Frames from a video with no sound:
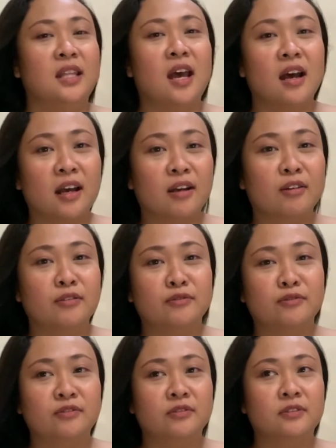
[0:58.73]
love,
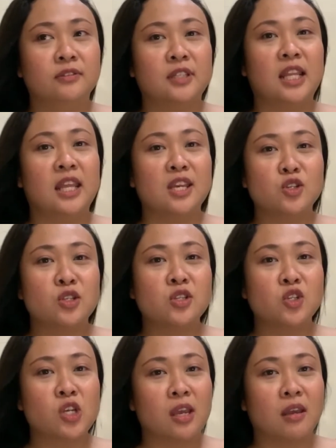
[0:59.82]

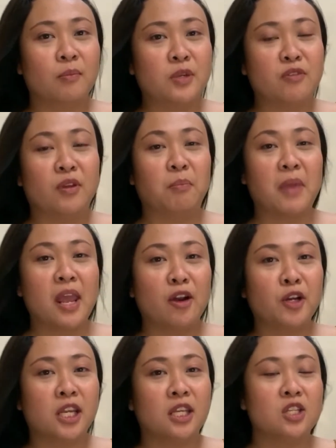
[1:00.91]
relationship, even
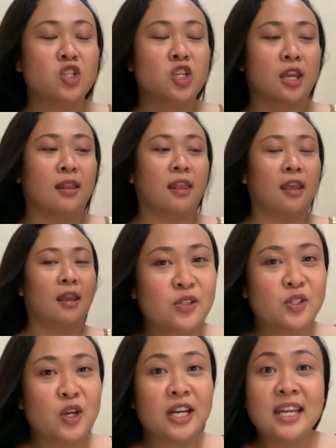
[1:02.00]
marriage, kanya.
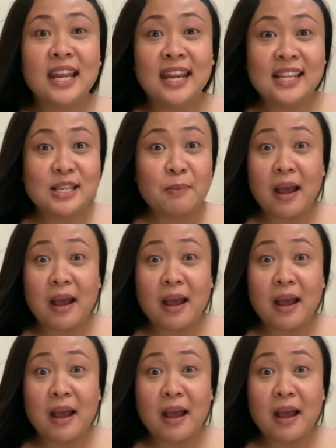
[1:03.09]
So, sorry na rin sa